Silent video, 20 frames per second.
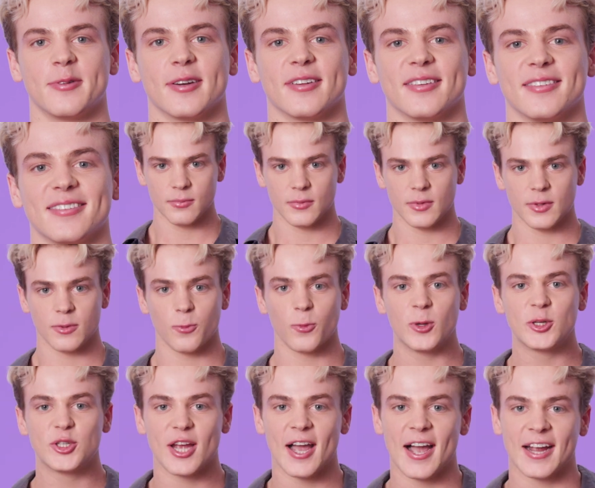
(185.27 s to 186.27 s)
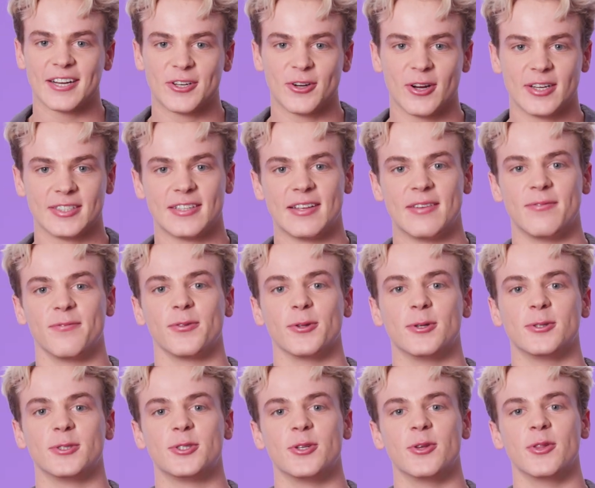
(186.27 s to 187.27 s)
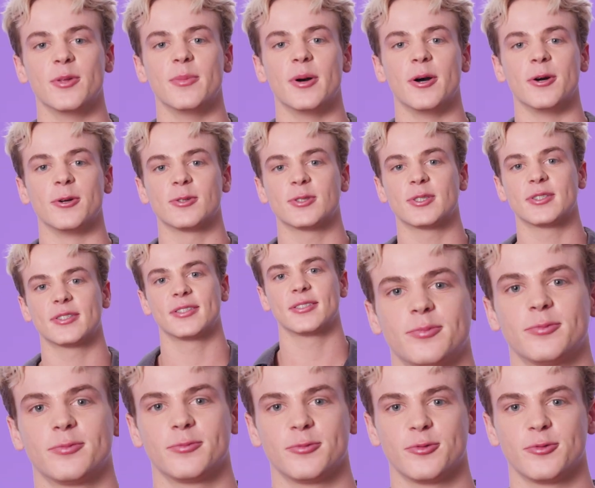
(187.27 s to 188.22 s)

funny. Which actor has influenced you the most?